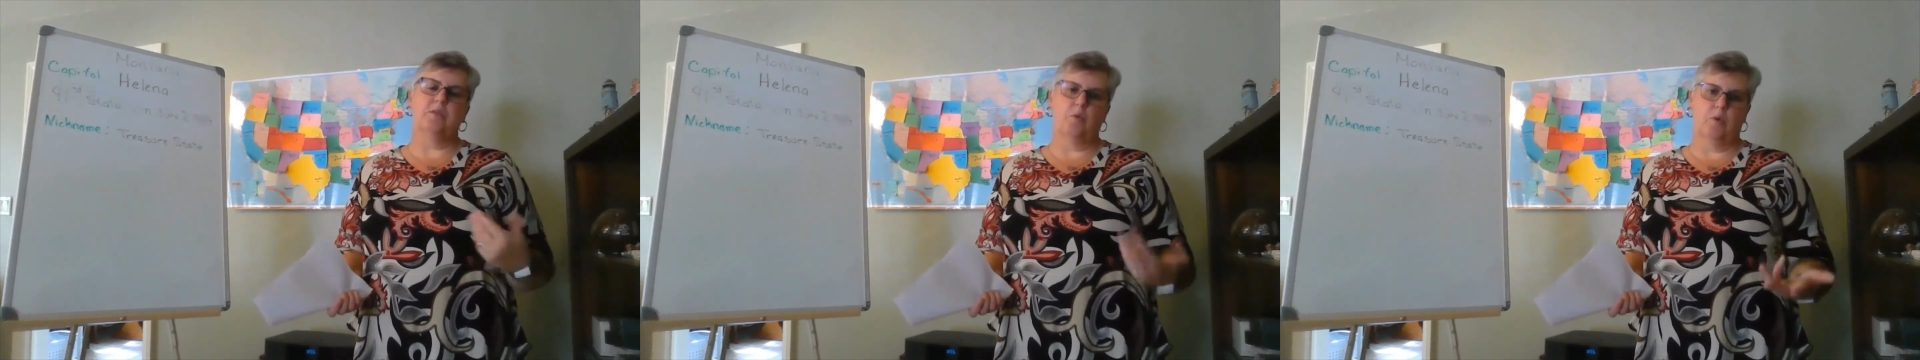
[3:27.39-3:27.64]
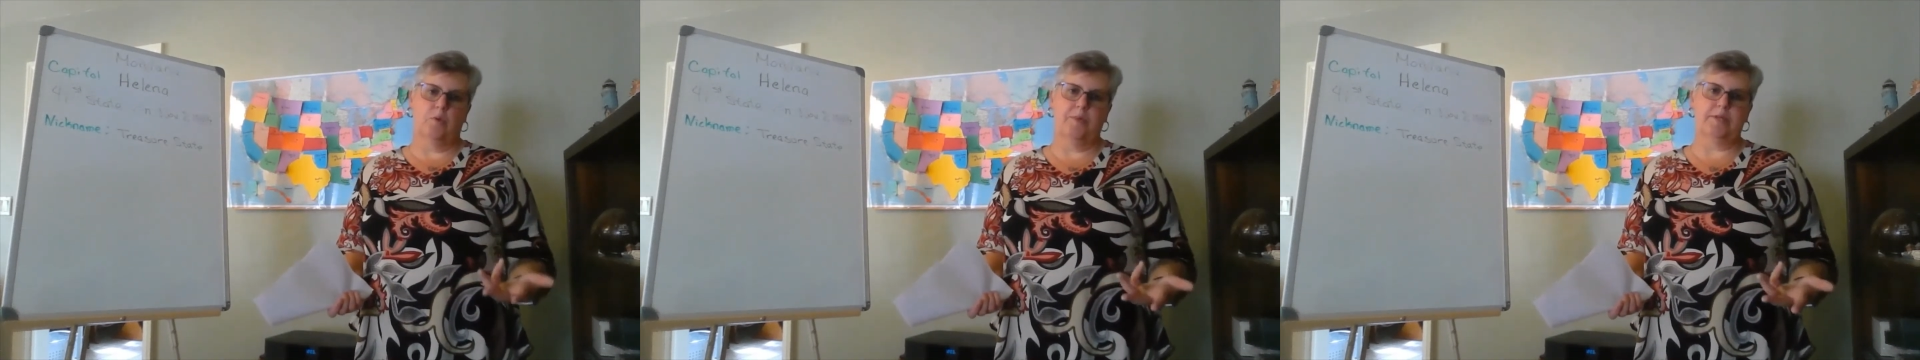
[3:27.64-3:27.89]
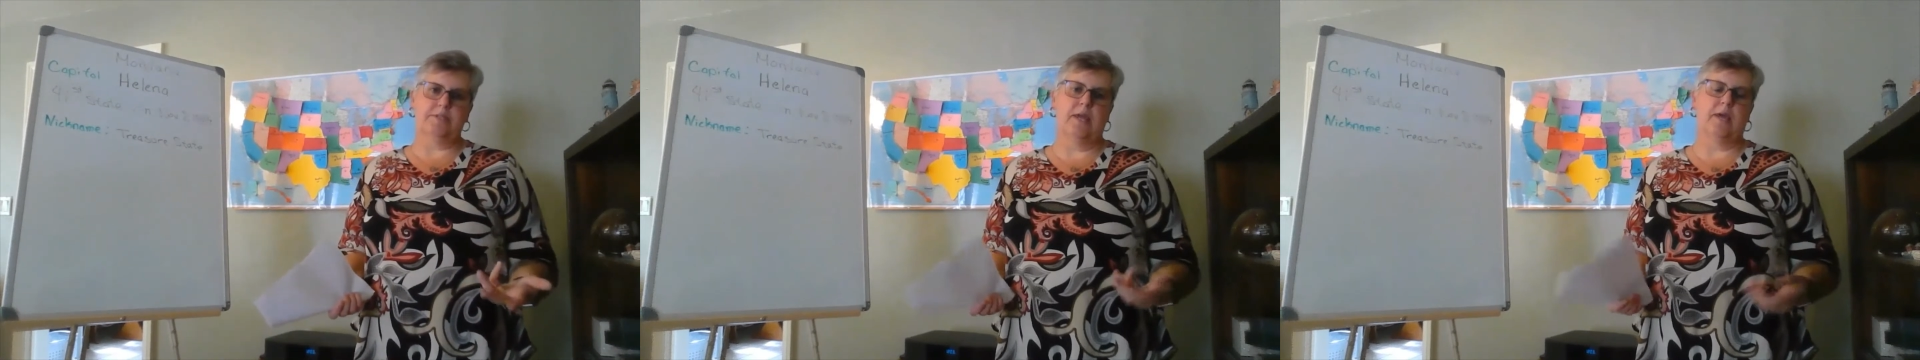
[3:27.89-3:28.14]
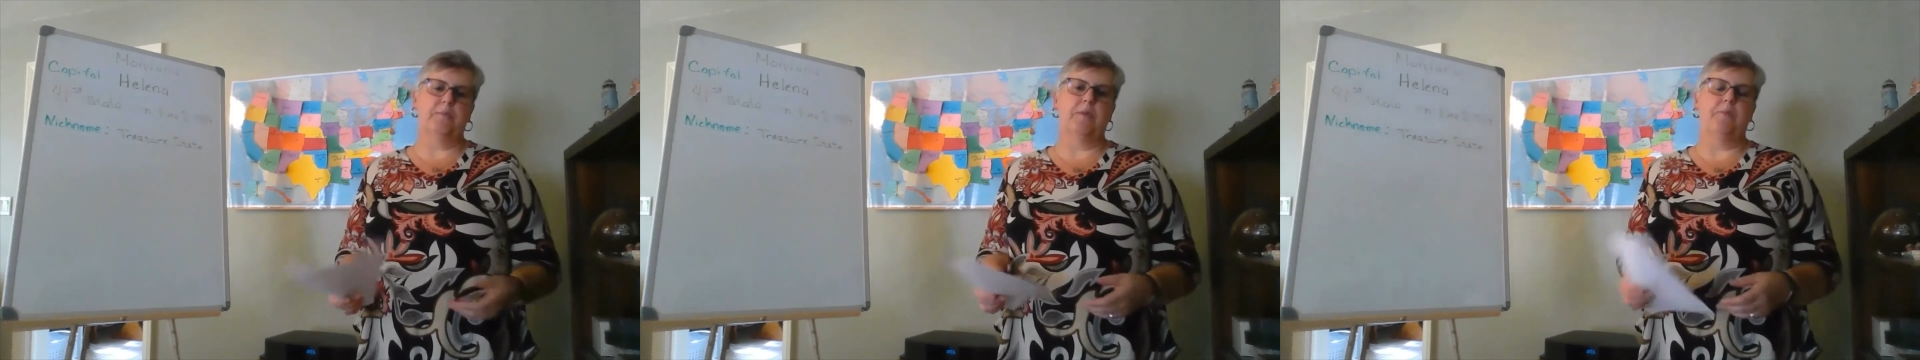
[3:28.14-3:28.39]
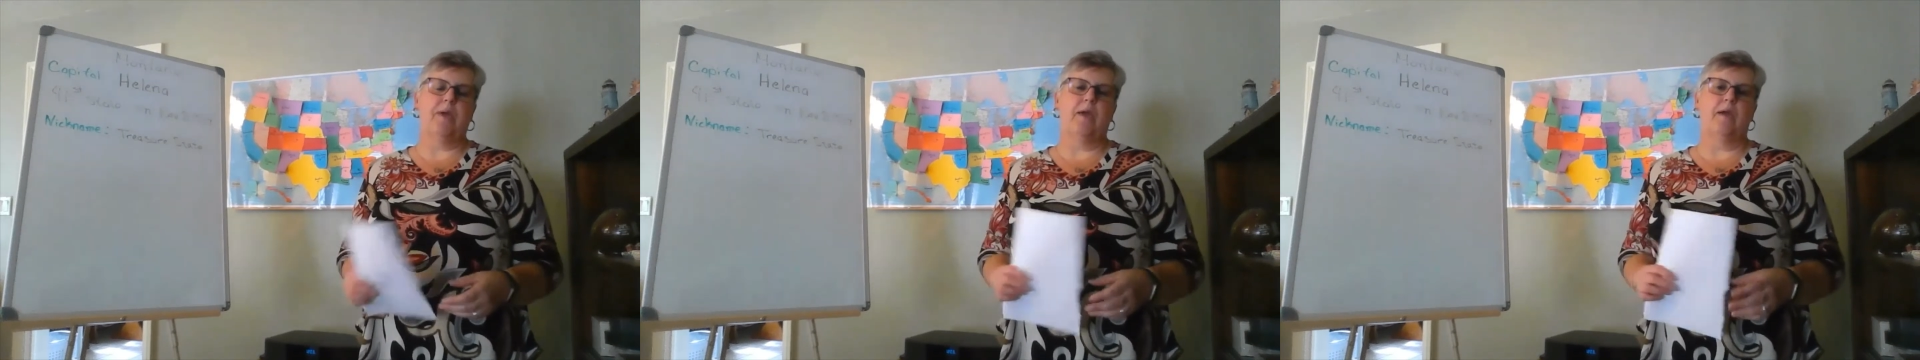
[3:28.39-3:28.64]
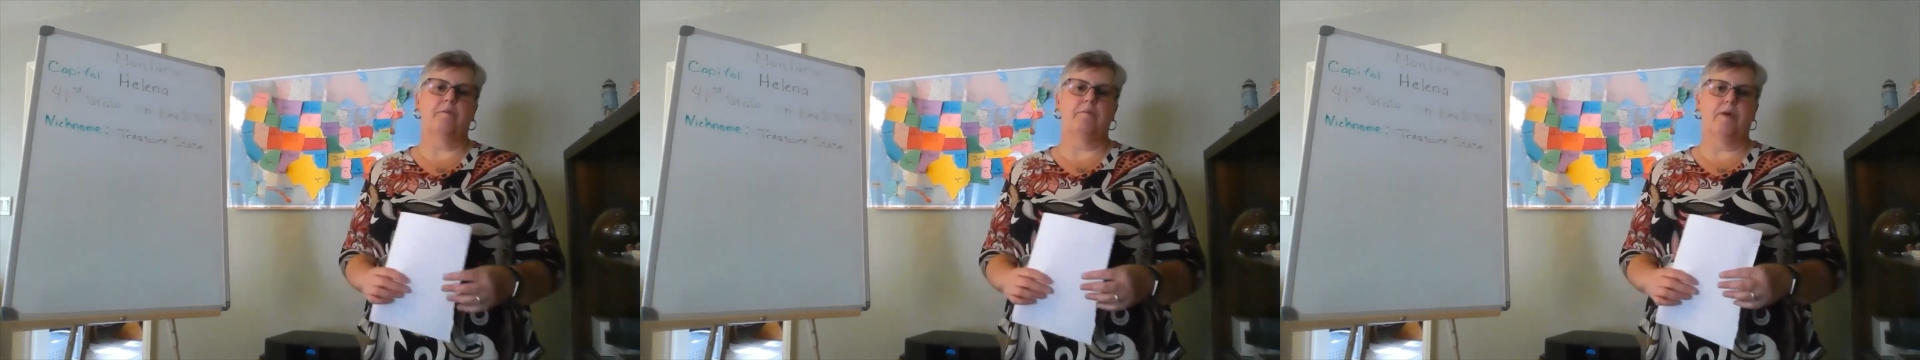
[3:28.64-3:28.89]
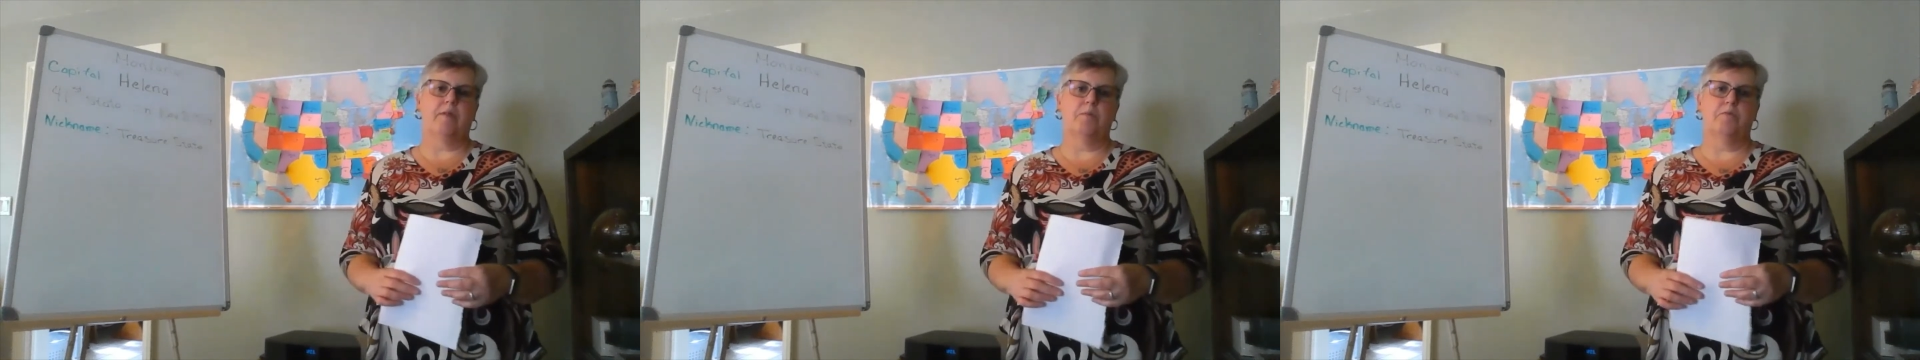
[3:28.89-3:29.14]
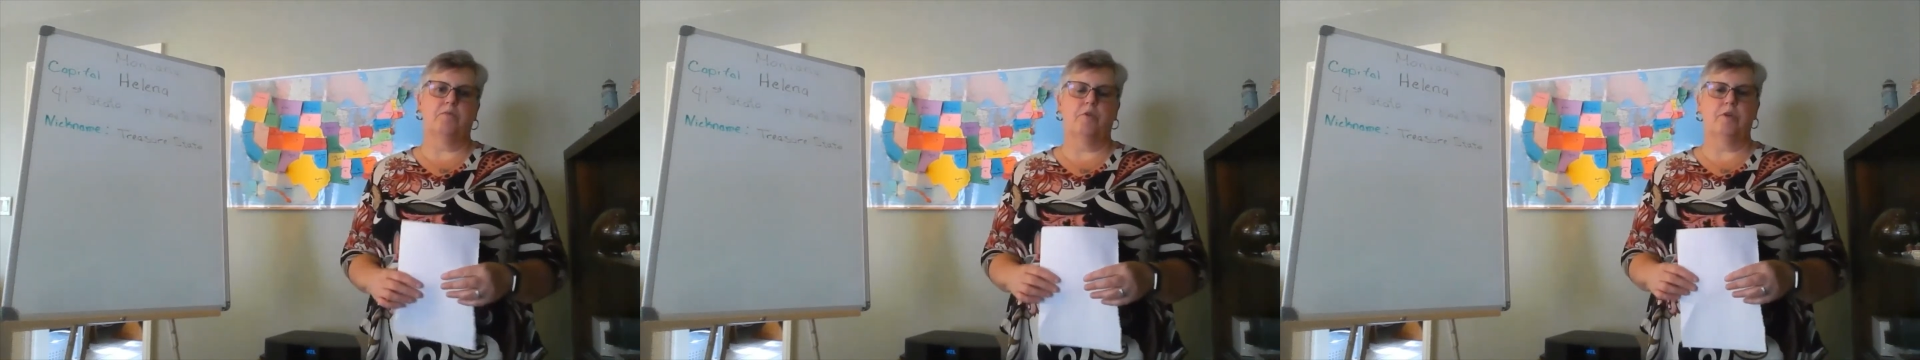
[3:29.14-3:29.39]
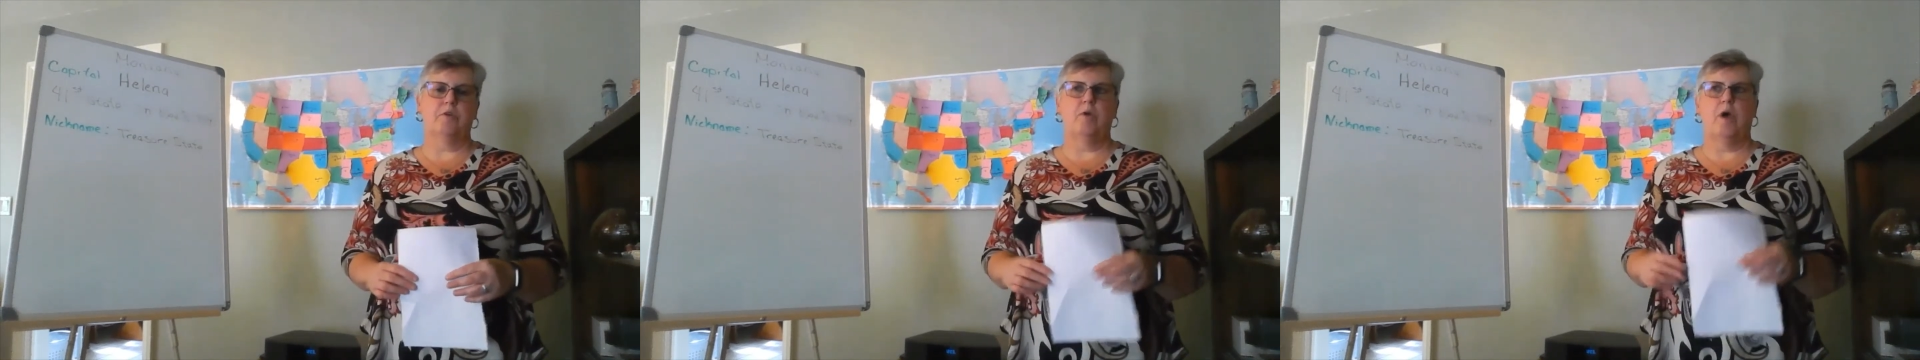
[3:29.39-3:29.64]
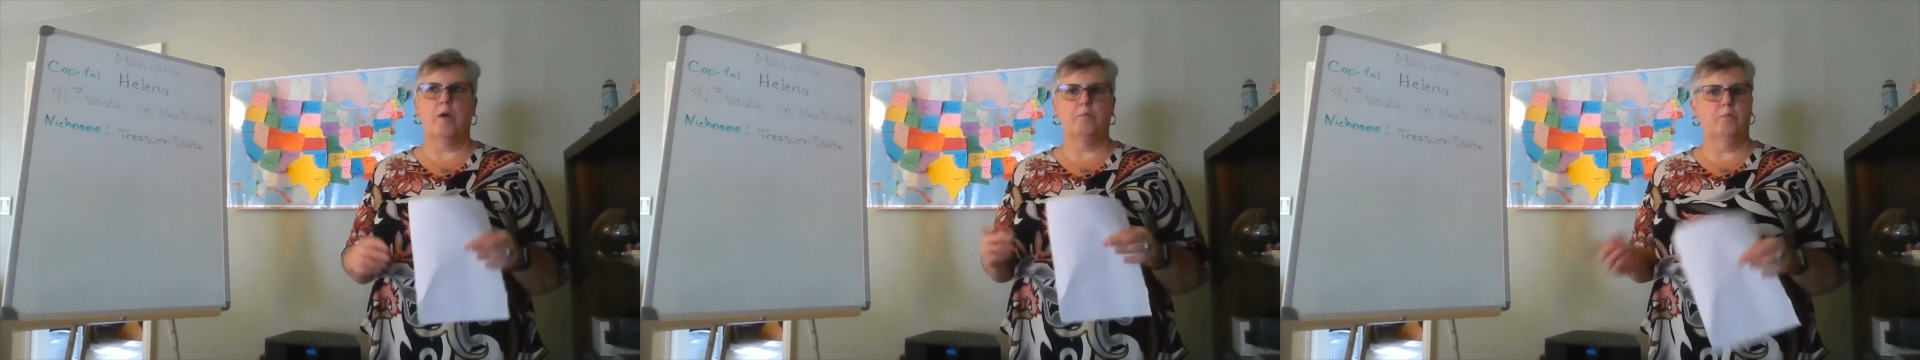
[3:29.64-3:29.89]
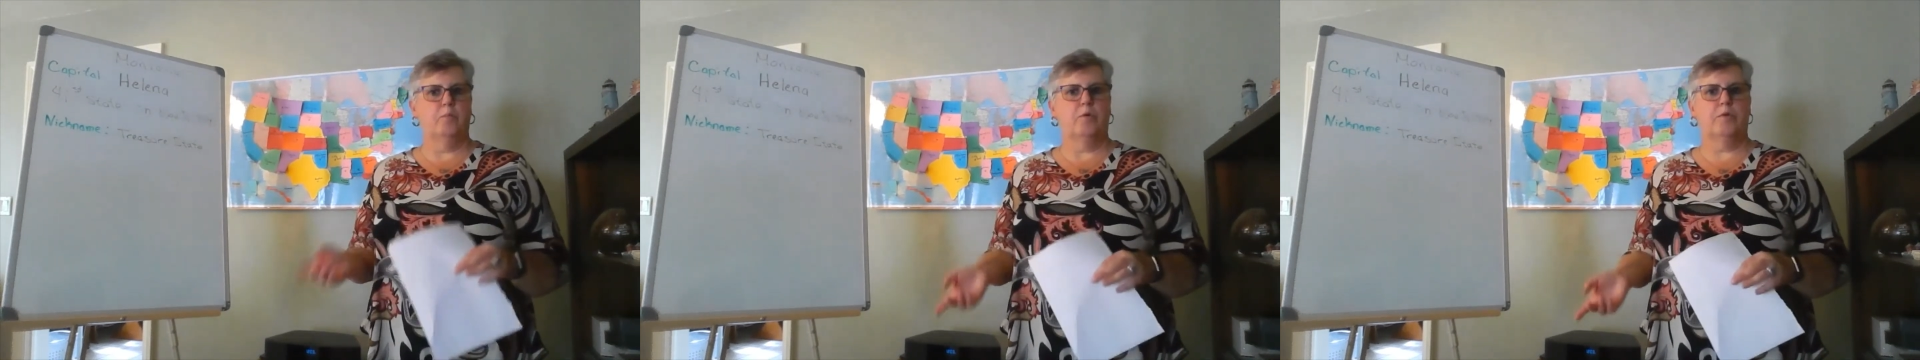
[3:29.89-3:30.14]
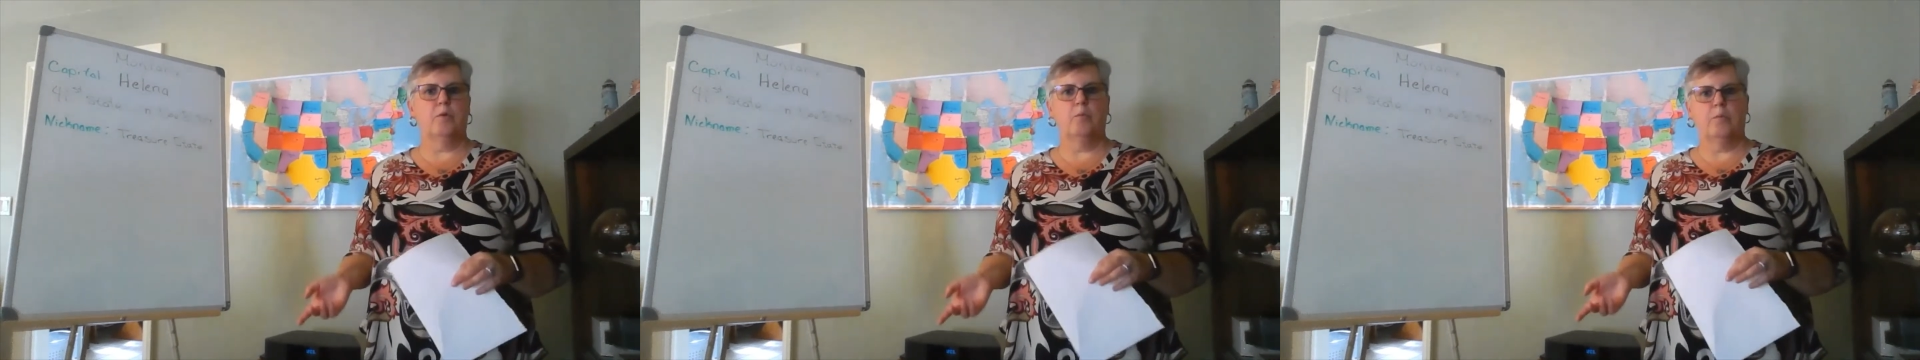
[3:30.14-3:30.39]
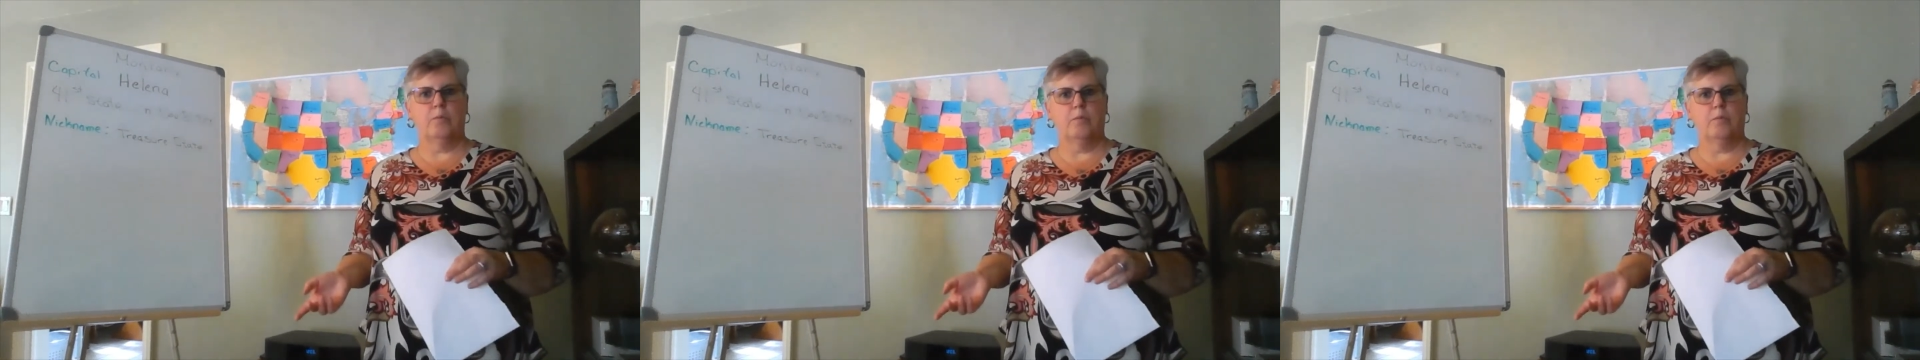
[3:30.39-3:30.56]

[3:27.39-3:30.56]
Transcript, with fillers: there will be a take-a-make bag available for you um, with a